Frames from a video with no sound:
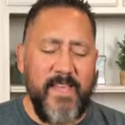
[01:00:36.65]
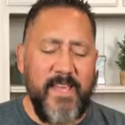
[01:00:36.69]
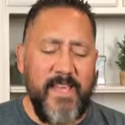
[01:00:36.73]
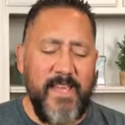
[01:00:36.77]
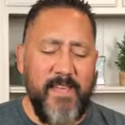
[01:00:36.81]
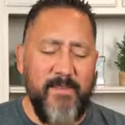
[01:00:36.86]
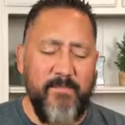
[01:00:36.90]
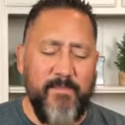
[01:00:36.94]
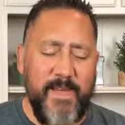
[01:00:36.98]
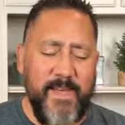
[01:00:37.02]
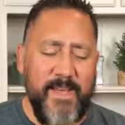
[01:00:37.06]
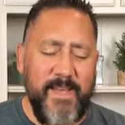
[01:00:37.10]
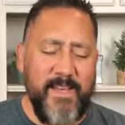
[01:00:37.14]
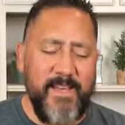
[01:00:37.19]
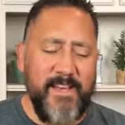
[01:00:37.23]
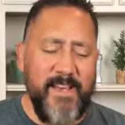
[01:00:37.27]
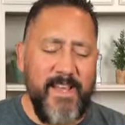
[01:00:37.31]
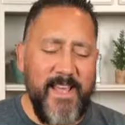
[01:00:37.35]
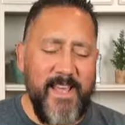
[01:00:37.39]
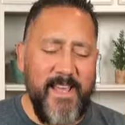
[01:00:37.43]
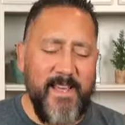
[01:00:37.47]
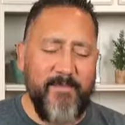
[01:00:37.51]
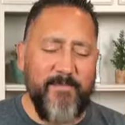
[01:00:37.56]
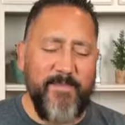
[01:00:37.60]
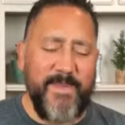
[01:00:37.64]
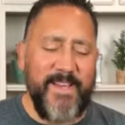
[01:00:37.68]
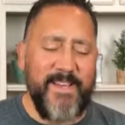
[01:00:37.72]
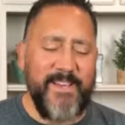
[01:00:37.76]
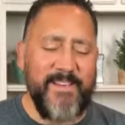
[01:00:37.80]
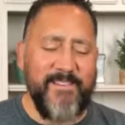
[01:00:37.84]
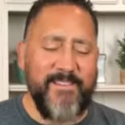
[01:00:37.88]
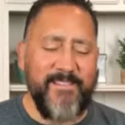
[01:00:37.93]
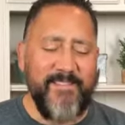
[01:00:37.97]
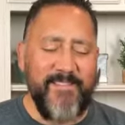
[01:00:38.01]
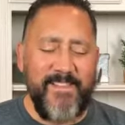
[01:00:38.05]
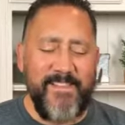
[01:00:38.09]
Amen.
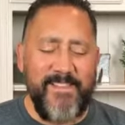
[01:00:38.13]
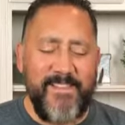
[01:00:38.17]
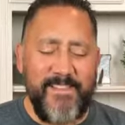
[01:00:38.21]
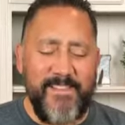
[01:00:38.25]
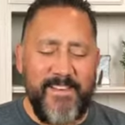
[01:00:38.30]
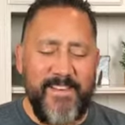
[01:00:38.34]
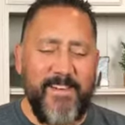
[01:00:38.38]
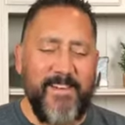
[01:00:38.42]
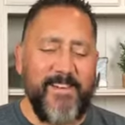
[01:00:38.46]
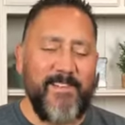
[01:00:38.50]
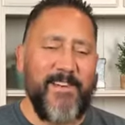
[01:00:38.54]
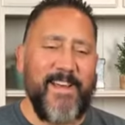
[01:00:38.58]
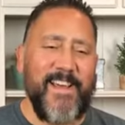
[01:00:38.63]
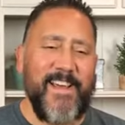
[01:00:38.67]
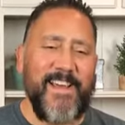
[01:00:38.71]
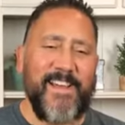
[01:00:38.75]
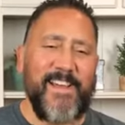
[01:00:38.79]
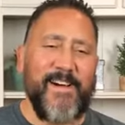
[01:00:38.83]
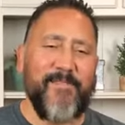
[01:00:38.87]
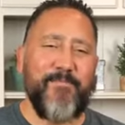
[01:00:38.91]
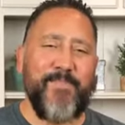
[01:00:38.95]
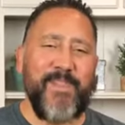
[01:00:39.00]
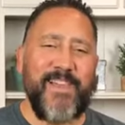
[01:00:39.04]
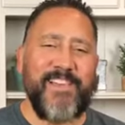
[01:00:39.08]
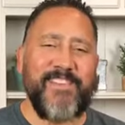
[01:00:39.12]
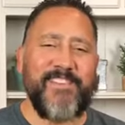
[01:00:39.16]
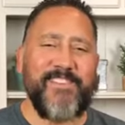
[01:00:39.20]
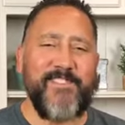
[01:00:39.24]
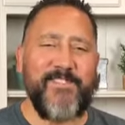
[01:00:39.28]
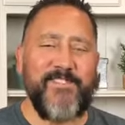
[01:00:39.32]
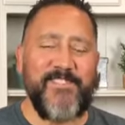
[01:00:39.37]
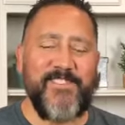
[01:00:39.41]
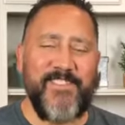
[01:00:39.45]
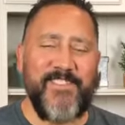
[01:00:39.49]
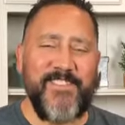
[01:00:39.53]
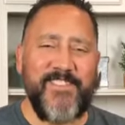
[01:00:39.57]
Amen. All right. God bless
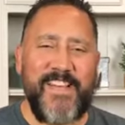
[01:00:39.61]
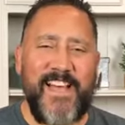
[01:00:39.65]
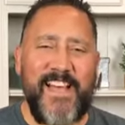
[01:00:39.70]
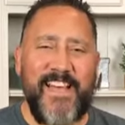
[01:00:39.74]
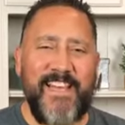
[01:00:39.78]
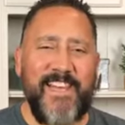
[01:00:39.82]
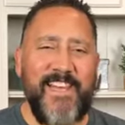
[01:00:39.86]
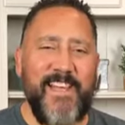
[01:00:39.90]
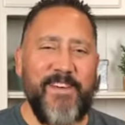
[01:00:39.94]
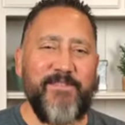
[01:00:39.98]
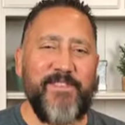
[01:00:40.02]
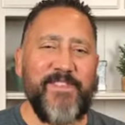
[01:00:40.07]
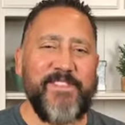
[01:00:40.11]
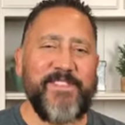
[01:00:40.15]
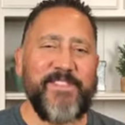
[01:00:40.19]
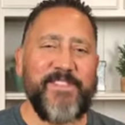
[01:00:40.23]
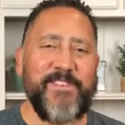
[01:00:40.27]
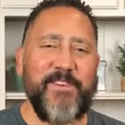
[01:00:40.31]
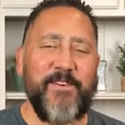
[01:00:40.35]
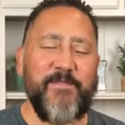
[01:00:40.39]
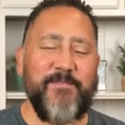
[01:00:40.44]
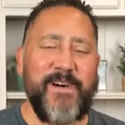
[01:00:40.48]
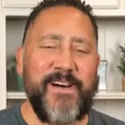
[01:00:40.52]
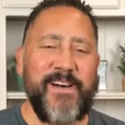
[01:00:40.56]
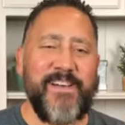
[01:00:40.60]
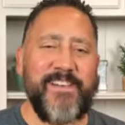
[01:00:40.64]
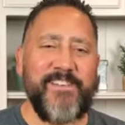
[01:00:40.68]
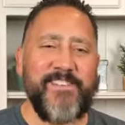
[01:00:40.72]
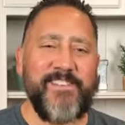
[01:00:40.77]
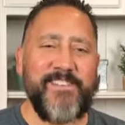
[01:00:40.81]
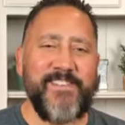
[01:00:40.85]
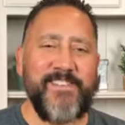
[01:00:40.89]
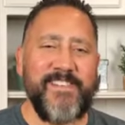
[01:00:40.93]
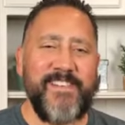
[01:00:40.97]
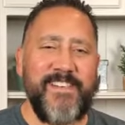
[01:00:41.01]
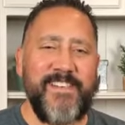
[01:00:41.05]
you, church. I love you so
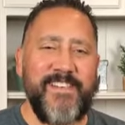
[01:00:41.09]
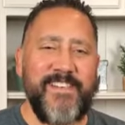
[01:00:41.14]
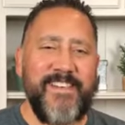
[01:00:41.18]
much.